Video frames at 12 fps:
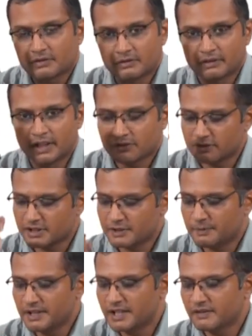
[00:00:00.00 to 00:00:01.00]
Okay. So, these
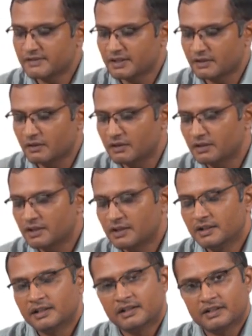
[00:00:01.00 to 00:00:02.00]
PDFs are all
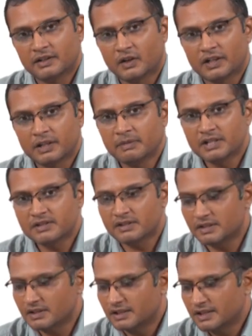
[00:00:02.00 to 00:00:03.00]

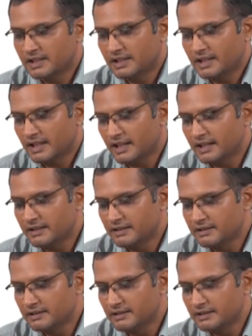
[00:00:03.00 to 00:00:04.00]
non-dimensional and
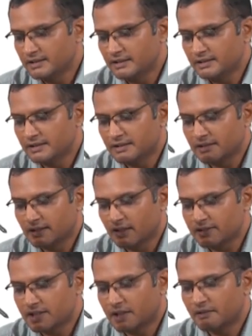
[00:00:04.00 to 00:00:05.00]

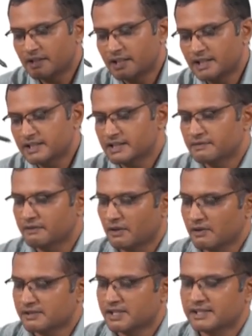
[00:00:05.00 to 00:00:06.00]
consequently this
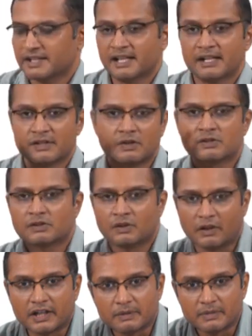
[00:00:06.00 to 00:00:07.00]
velocity scale is also
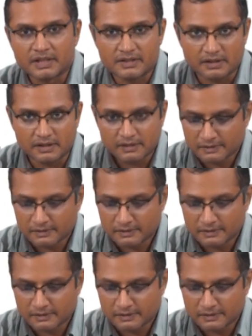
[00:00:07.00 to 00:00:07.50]
non-dimensional.